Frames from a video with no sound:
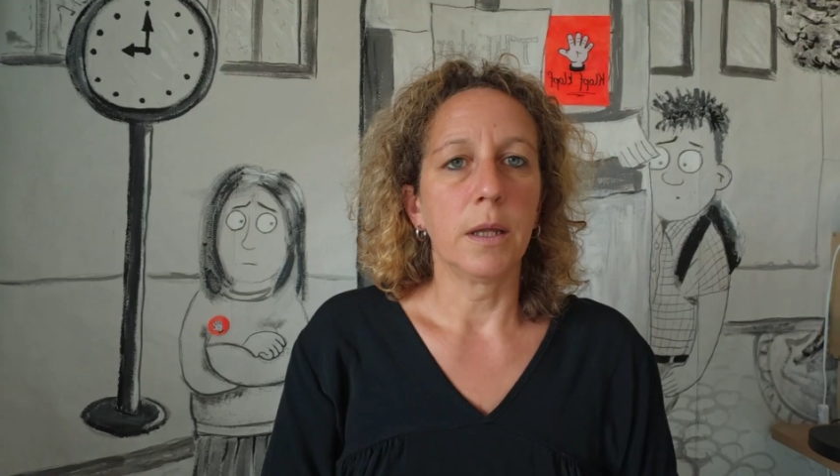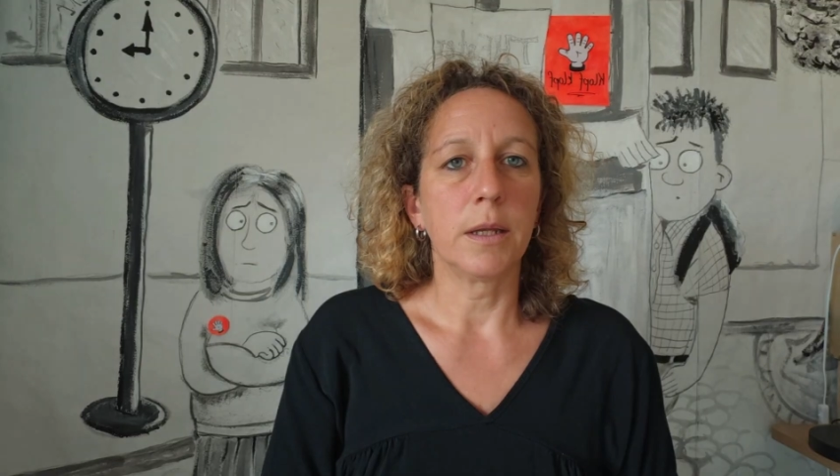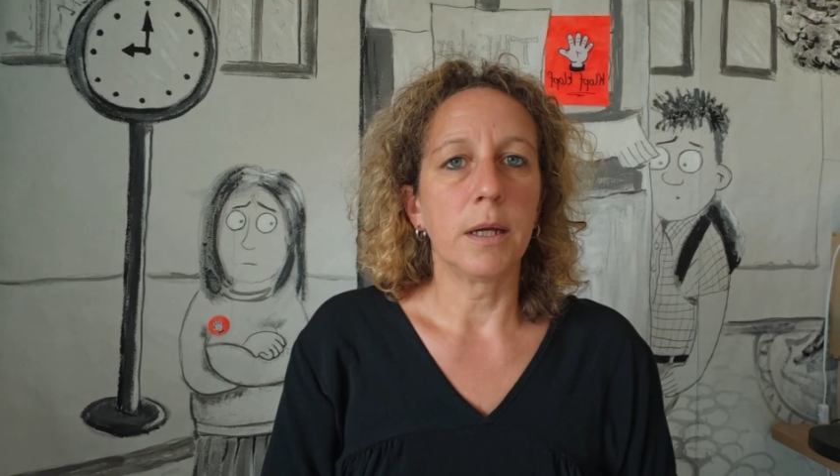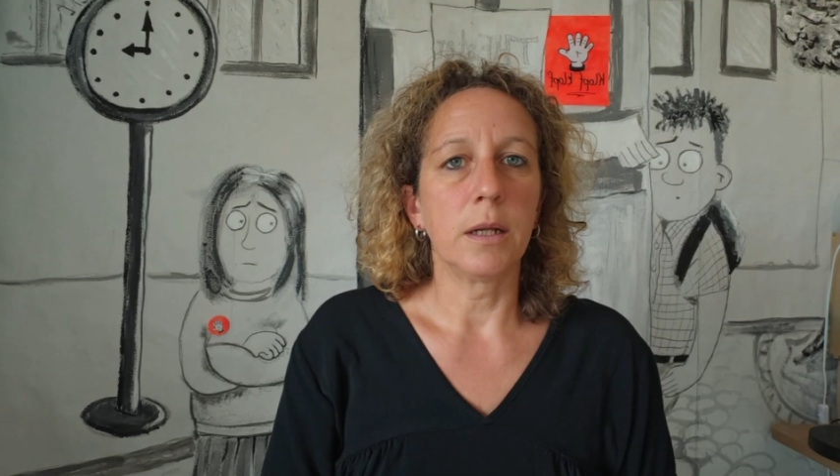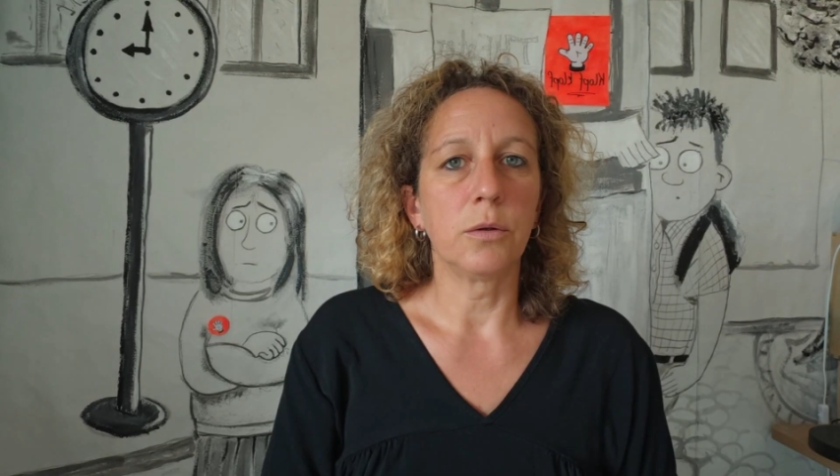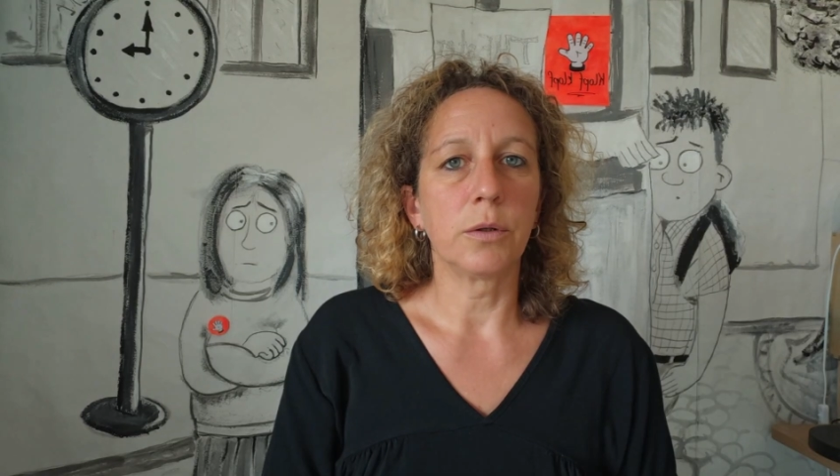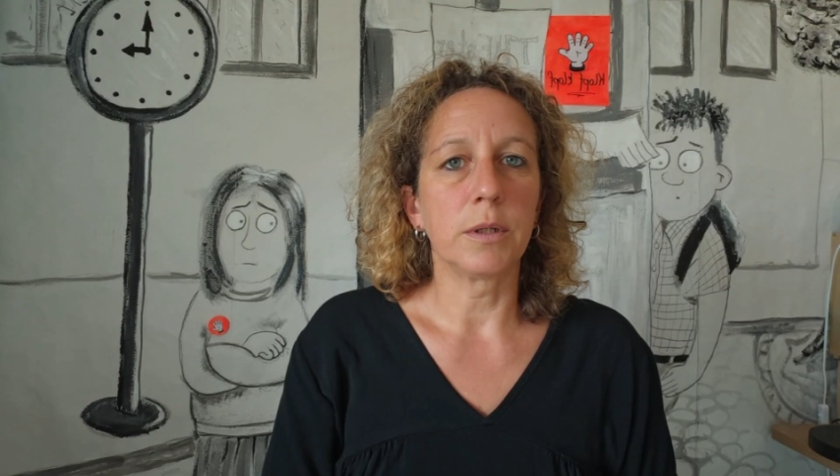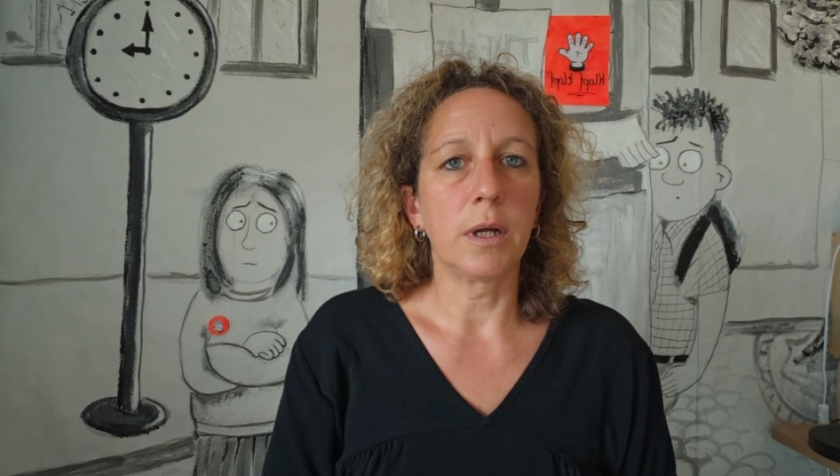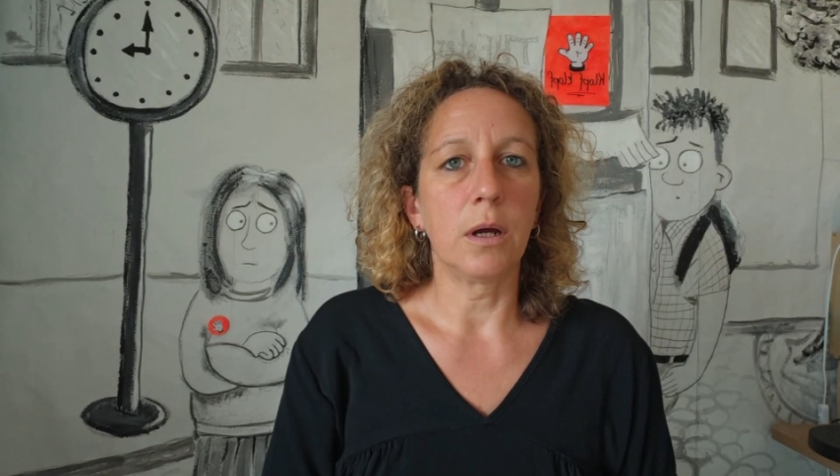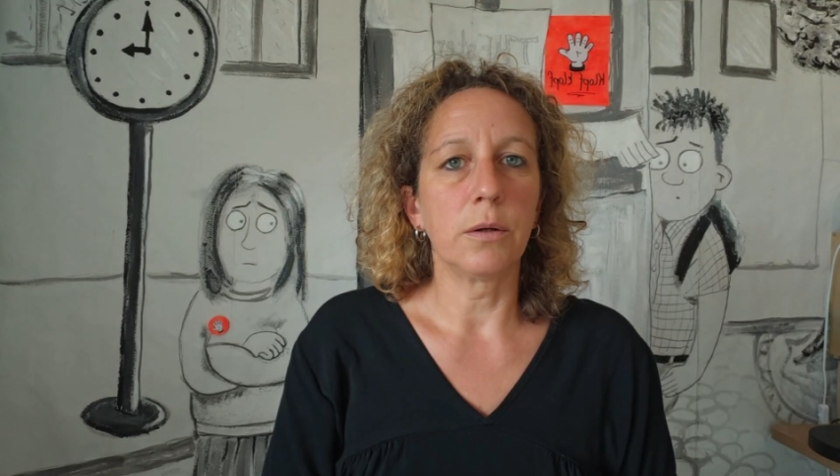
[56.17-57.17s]
Then look
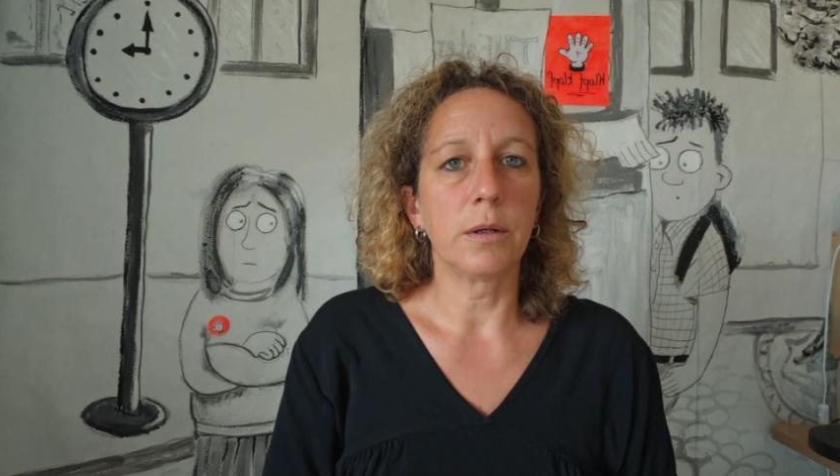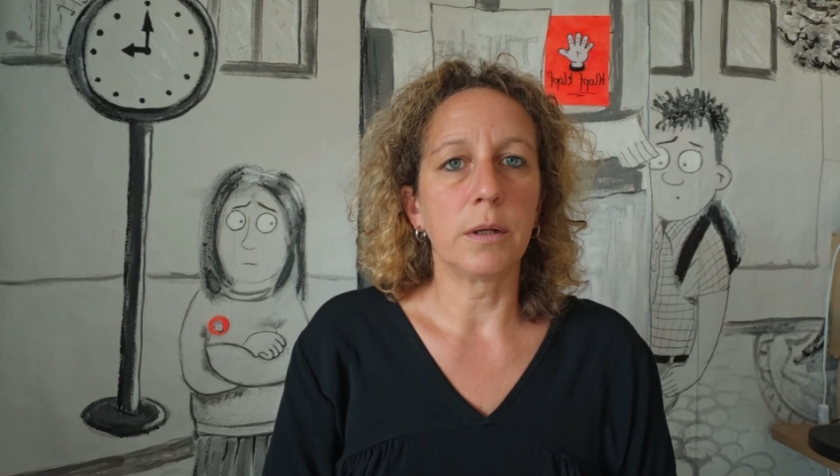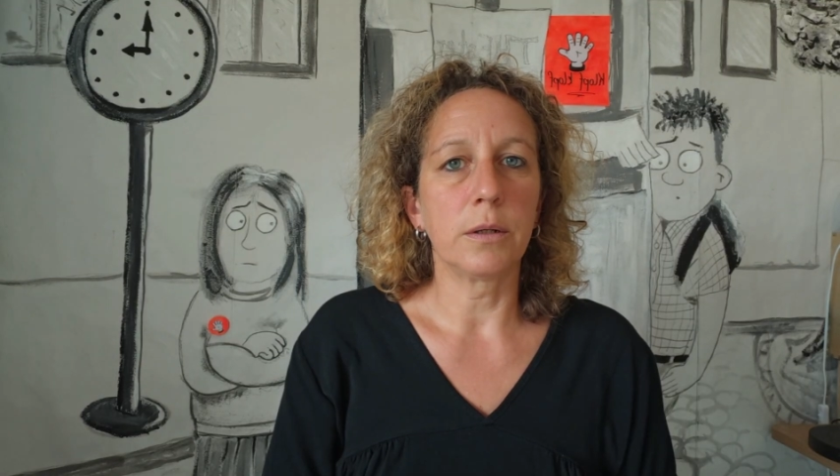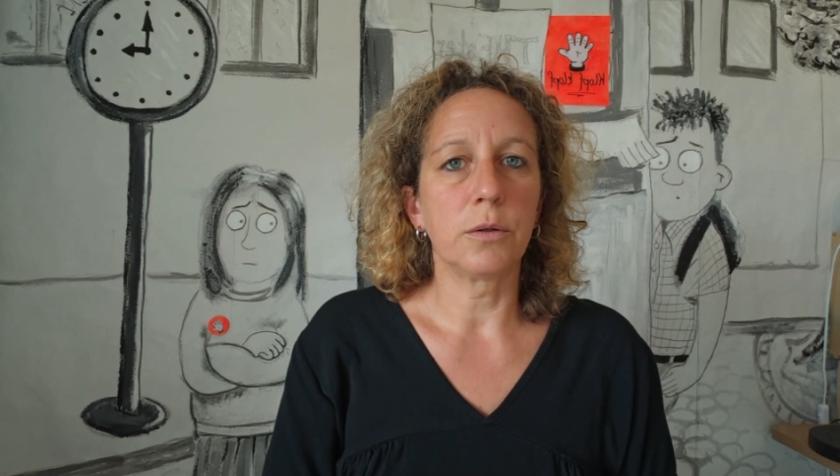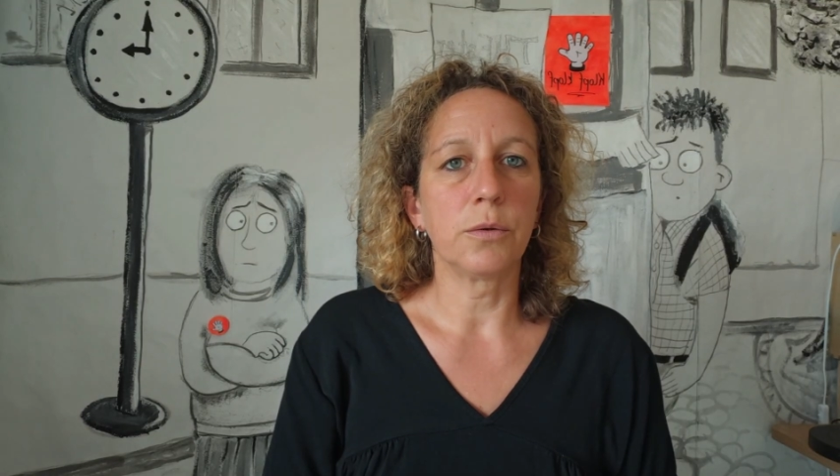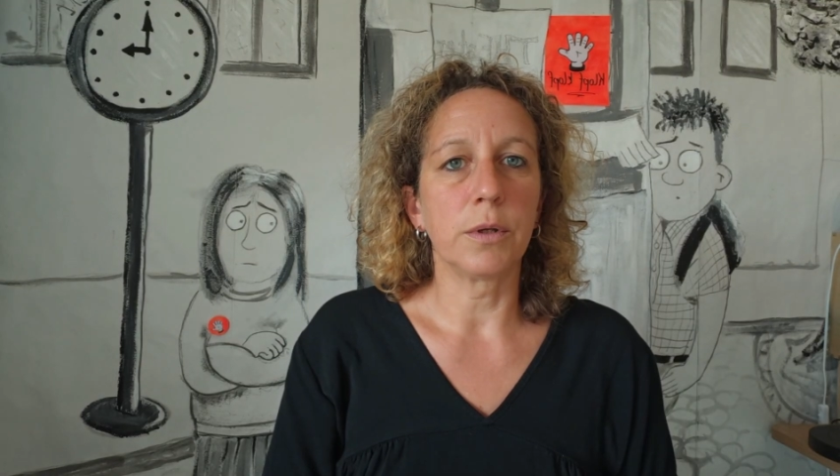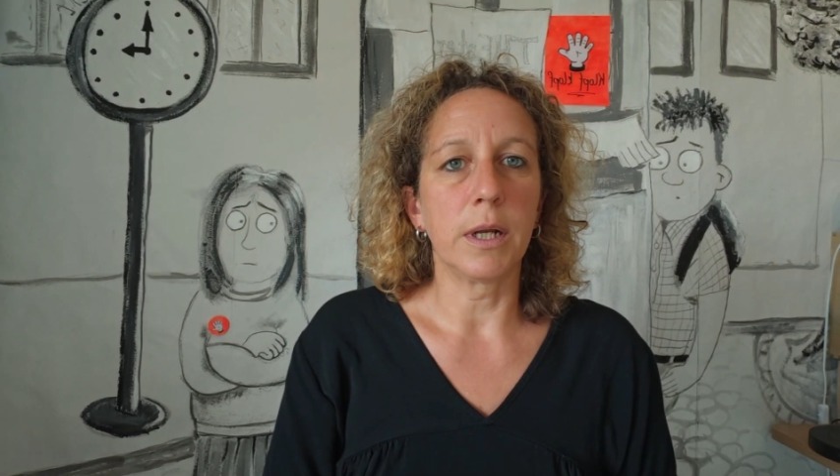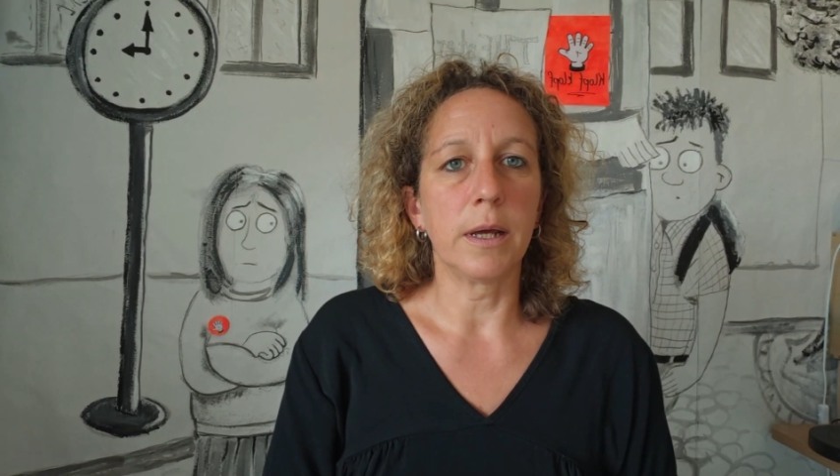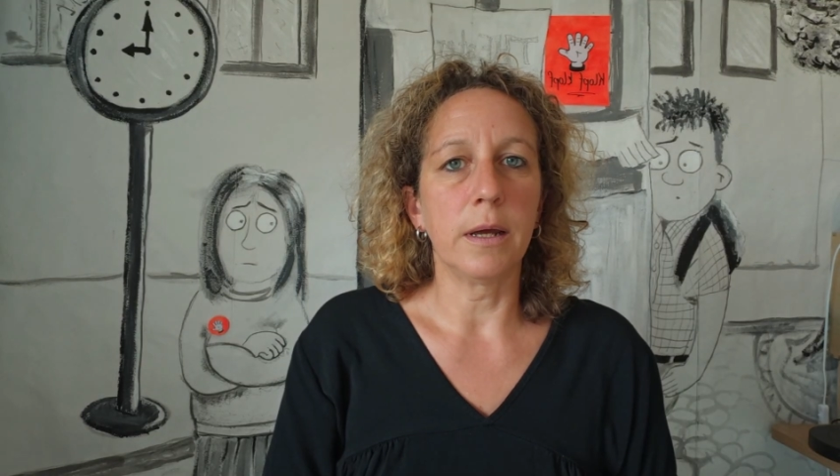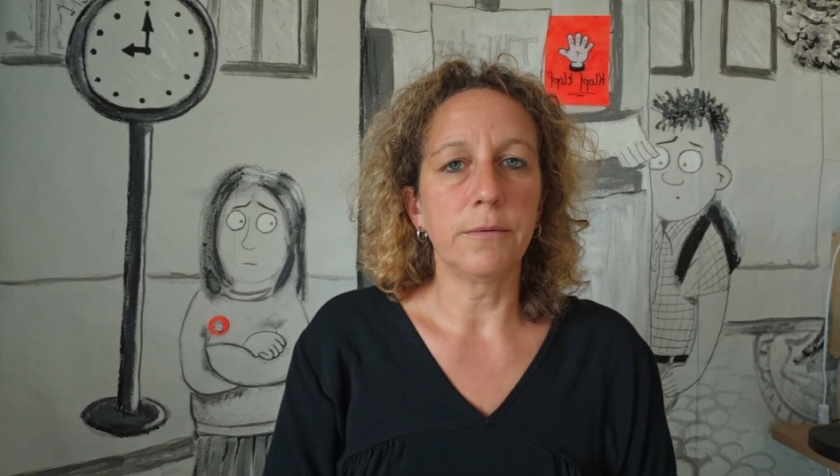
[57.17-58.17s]
down to the
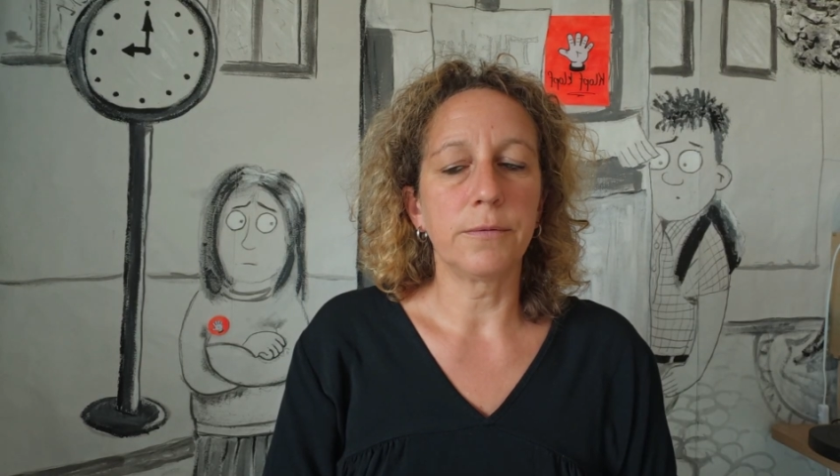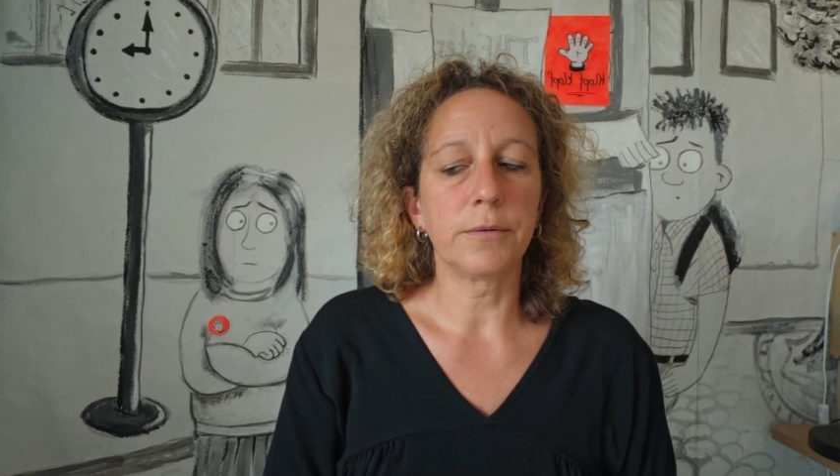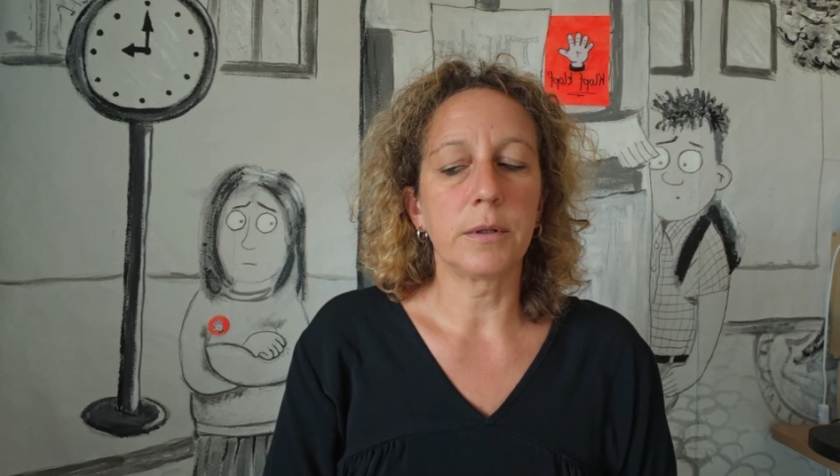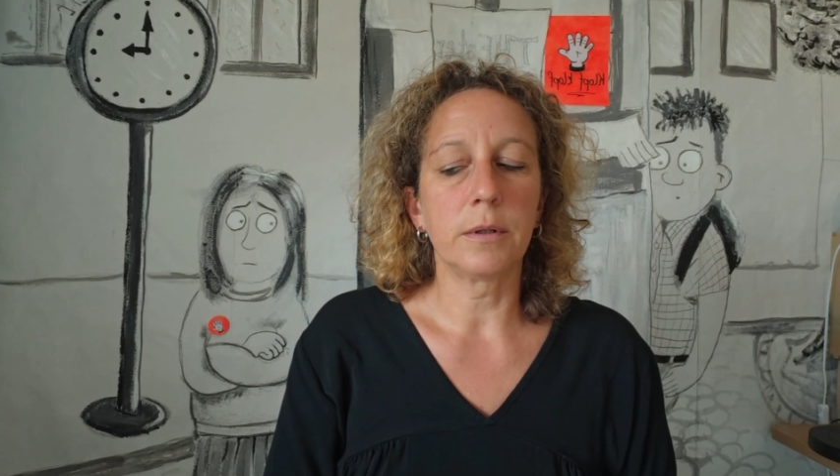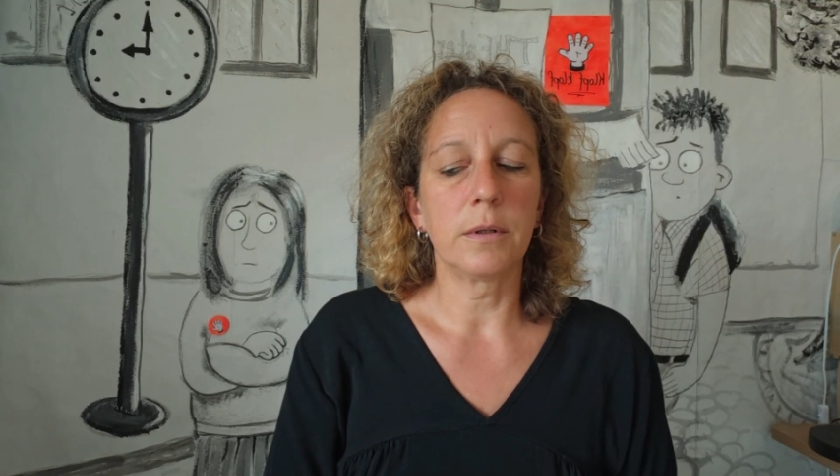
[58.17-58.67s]
left.